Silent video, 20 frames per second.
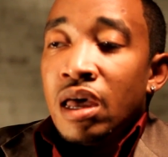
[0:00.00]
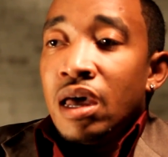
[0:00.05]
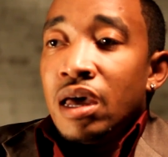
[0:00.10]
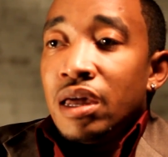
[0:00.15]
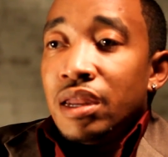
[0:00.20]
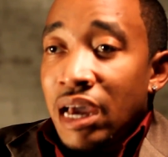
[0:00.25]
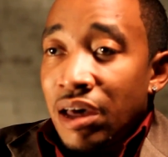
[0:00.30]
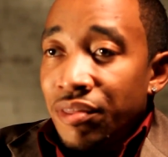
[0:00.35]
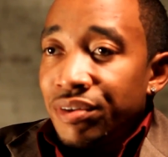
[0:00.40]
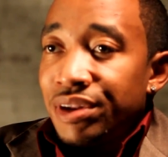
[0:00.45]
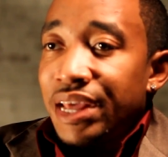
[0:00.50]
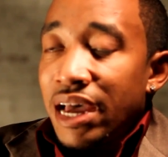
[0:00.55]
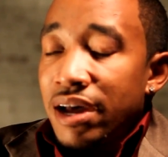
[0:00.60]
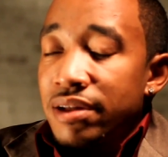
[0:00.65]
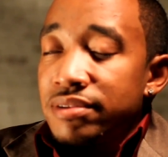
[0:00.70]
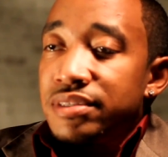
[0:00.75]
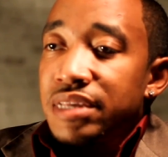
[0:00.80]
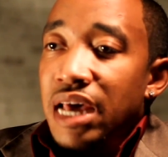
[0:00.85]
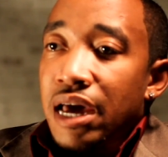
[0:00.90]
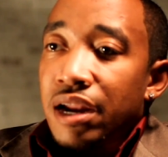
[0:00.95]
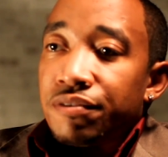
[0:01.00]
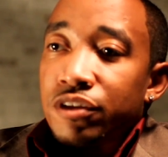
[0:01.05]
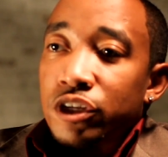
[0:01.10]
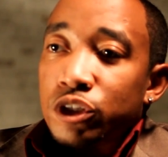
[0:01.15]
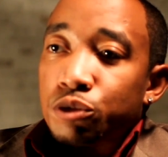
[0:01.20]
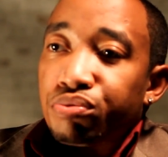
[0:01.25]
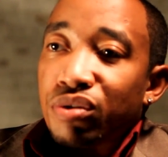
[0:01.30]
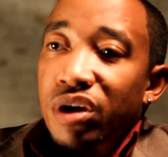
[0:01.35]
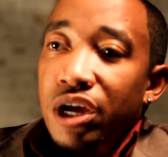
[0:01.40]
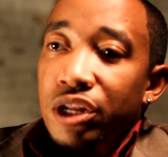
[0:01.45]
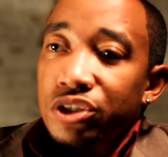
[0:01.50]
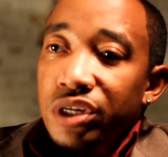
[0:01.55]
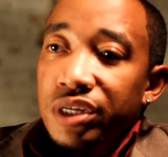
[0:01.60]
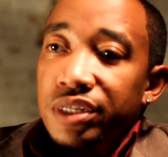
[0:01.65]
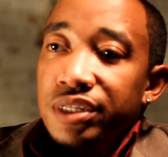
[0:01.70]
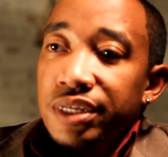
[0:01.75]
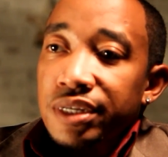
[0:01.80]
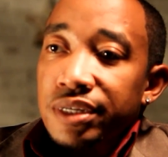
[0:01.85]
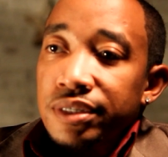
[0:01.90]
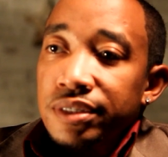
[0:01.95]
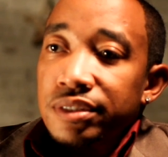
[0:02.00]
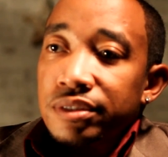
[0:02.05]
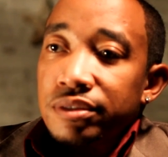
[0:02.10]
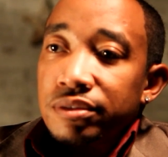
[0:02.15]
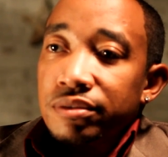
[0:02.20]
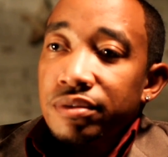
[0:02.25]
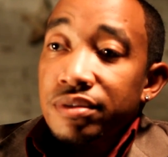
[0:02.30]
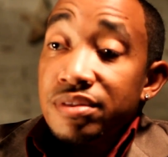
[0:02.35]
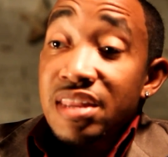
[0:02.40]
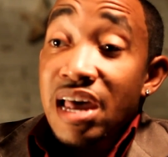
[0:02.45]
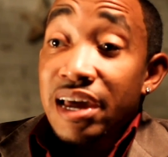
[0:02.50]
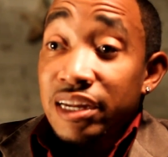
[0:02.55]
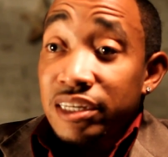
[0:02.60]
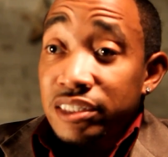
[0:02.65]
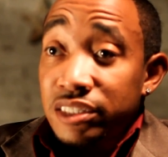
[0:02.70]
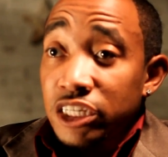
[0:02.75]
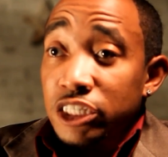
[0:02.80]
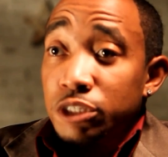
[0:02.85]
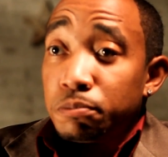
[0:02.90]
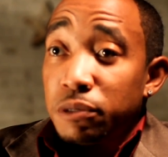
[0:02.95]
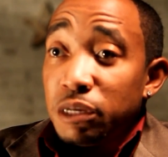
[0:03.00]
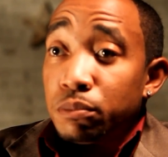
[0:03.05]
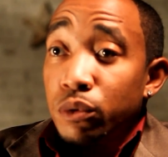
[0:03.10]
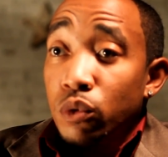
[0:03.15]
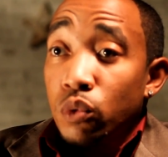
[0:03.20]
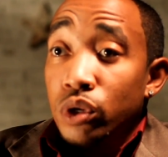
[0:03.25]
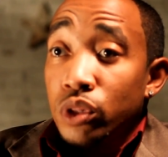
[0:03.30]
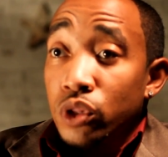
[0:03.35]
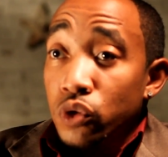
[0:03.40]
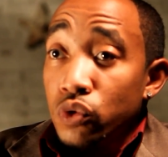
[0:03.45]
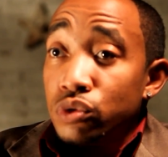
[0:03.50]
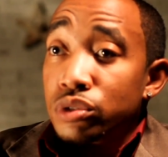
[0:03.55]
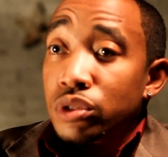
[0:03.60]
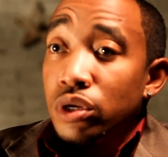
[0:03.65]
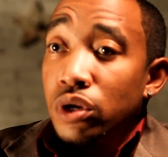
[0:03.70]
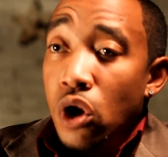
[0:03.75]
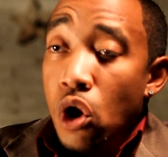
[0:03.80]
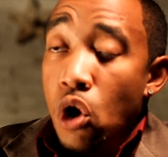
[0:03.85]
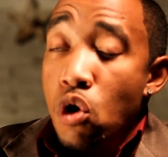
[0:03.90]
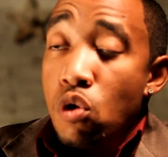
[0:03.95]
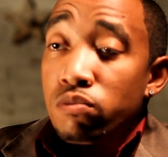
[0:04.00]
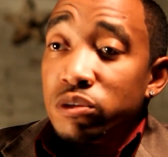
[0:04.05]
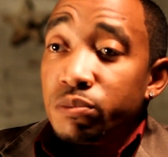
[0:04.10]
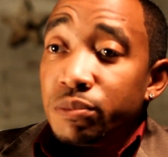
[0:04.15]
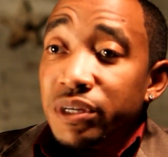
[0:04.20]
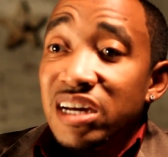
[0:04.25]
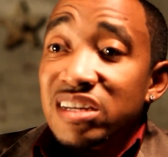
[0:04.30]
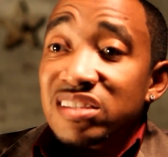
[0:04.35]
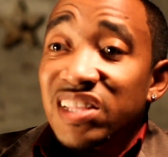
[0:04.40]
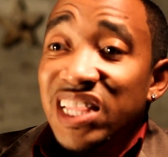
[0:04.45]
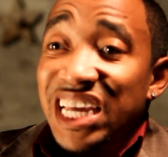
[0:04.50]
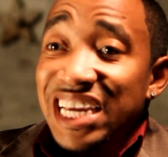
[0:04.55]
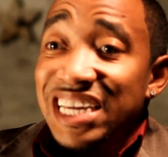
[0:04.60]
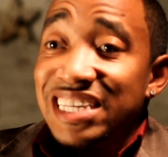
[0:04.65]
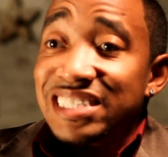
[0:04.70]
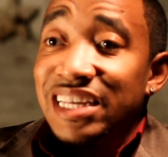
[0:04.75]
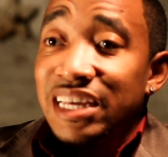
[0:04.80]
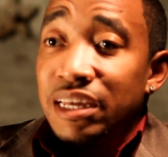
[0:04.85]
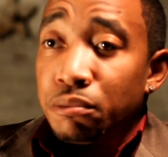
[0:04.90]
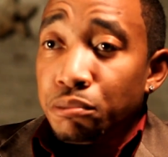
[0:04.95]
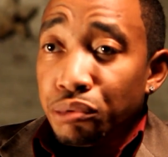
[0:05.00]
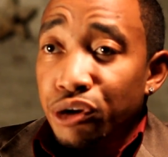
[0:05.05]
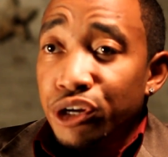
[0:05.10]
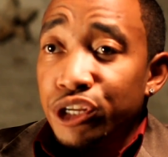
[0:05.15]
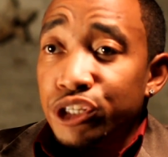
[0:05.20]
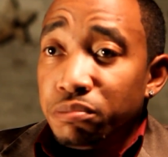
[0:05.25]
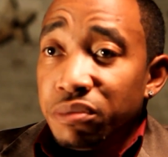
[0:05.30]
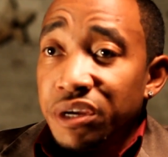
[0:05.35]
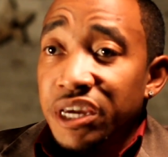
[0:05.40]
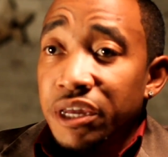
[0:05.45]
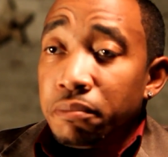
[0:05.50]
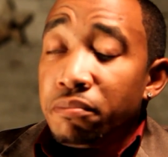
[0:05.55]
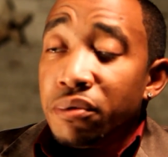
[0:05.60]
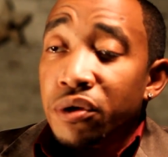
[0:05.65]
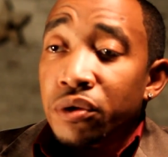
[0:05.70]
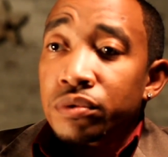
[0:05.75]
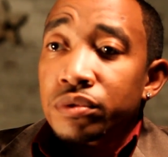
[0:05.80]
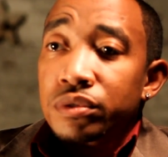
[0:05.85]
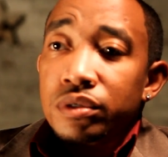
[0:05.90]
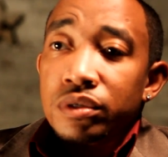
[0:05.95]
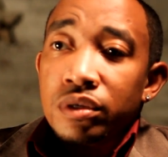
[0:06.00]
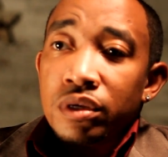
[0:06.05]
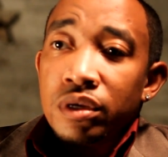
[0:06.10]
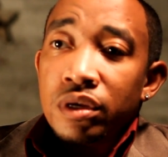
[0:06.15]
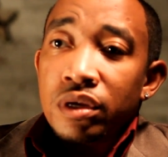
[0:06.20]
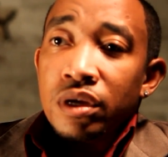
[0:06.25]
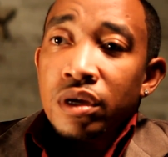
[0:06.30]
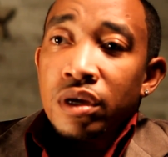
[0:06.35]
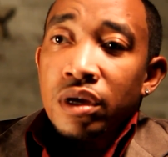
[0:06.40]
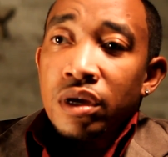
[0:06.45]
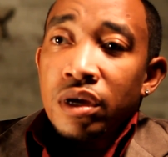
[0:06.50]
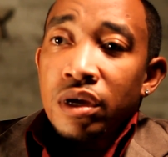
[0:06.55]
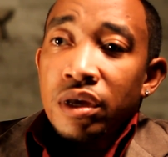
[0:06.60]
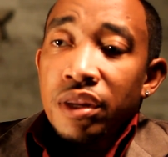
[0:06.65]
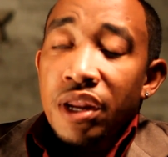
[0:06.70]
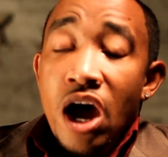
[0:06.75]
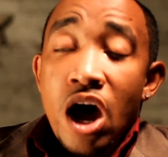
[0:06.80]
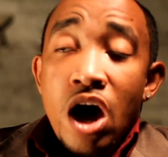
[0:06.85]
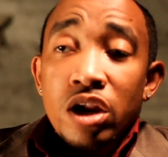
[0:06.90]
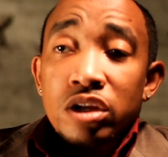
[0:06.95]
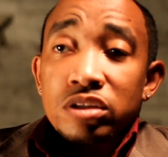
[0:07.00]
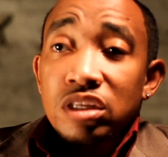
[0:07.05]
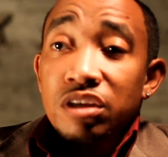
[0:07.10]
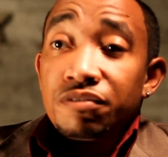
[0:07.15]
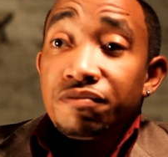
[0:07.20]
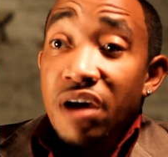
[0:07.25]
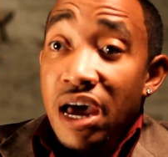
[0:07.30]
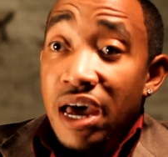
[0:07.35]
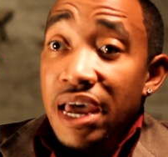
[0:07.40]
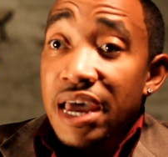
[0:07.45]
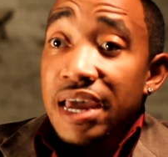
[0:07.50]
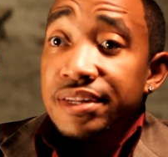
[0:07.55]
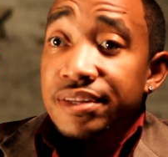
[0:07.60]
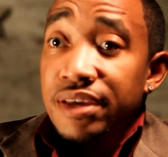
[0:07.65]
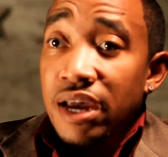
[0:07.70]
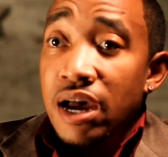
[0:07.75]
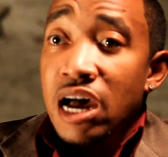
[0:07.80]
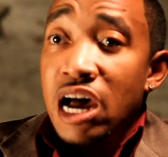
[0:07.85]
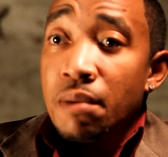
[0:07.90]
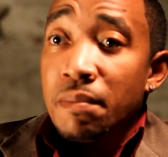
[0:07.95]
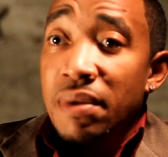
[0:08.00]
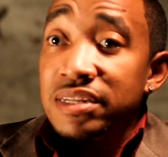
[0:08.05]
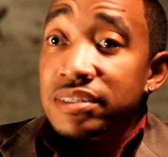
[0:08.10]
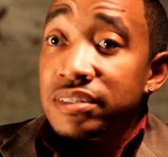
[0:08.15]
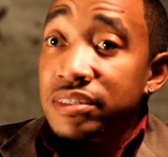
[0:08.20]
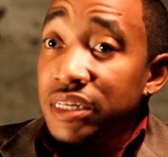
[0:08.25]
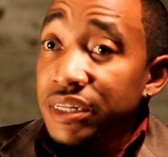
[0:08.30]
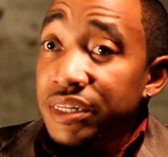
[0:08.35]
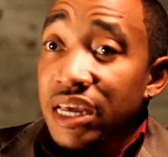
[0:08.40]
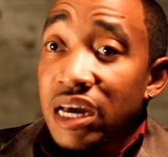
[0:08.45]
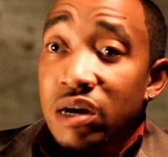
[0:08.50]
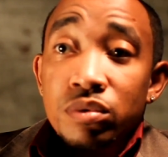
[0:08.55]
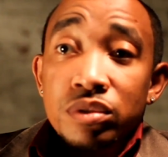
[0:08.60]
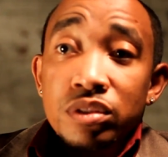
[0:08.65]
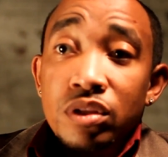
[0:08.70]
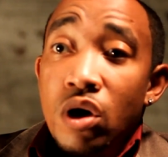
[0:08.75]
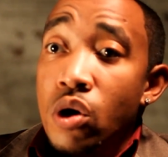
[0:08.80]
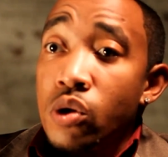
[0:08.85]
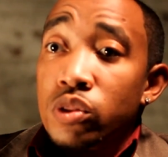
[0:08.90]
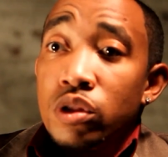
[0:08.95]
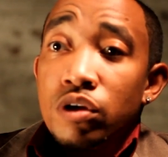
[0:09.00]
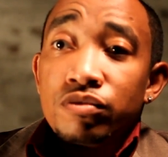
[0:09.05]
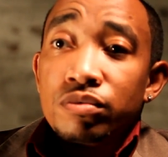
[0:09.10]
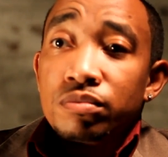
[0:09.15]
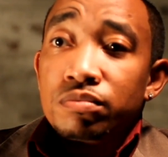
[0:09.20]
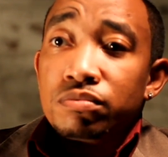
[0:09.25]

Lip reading: Now, the downside of this project is 96 people will lose their homes because of the East End Bridge being built. Now, honestly, if I had time, I'd sit down with all of them.